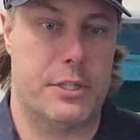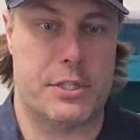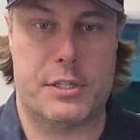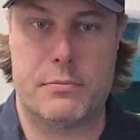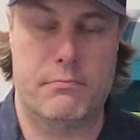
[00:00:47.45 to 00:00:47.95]
it
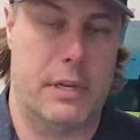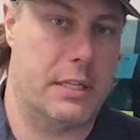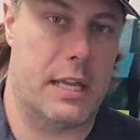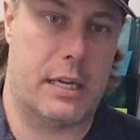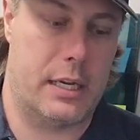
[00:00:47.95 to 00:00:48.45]
just
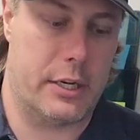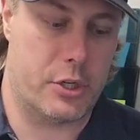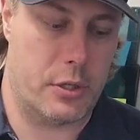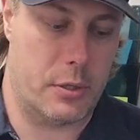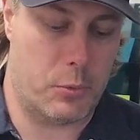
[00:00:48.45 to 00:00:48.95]
makes that
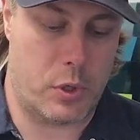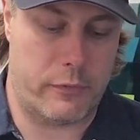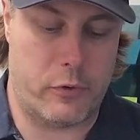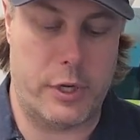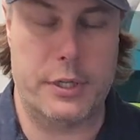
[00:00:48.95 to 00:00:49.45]
connection on the
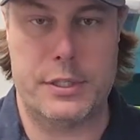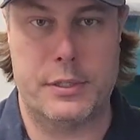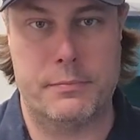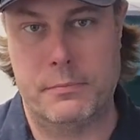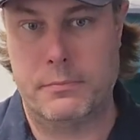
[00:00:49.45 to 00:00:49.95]
board for you to